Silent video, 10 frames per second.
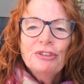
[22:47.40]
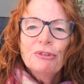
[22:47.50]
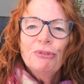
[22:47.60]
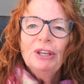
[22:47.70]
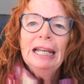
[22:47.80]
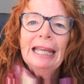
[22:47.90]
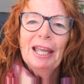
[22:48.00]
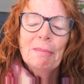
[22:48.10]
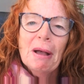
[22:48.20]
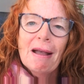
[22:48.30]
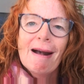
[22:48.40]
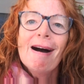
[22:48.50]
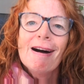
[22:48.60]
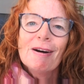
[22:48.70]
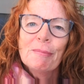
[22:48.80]
To feeling it in my
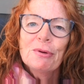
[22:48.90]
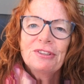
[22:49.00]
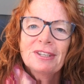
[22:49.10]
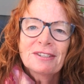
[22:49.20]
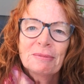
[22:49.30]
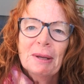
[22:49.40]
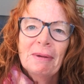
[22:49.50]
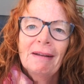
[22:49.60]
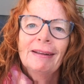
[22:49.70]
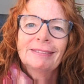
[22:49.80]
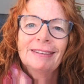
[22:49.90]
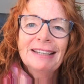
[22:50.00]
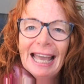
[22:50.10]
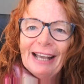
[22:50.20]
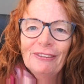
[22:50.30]
heart, pointing to where my heart is
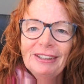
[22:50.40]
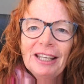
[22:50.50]
now.